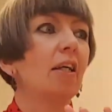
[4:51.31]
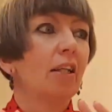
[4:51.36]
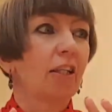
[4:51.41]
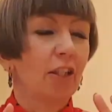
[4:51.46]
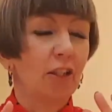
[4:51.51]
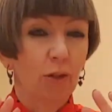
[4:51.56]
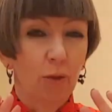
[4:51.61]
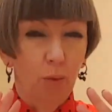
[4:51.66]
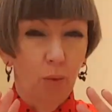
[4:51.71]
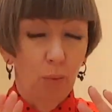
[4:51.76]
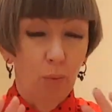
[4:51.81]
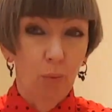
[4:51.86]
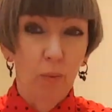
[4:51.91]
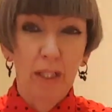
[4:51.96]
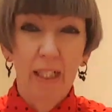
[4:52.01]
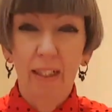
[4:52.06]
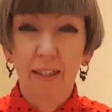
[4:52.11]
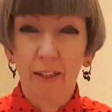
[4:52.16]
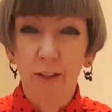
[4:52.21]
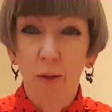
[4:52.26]
you know,
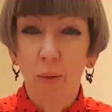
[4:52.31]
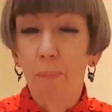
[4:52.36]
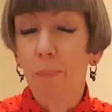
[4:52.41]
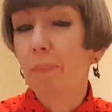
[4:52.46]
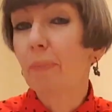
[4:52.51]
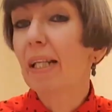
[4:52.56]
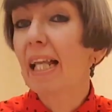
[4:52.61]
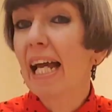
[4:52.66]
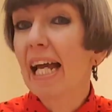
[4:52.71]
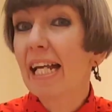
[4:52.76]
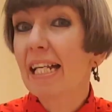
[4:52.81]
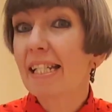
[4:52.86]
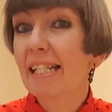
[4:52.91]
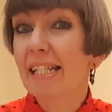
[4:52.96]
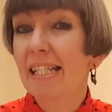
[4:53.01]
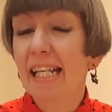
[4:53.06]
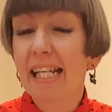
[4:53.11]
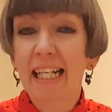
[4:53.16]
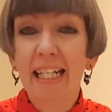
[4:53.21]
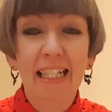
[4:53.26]
weekly home
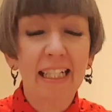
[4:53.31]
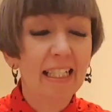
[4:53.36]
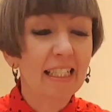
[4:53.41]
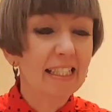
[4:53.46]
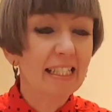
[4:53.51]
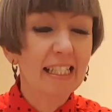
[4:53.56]
blessing,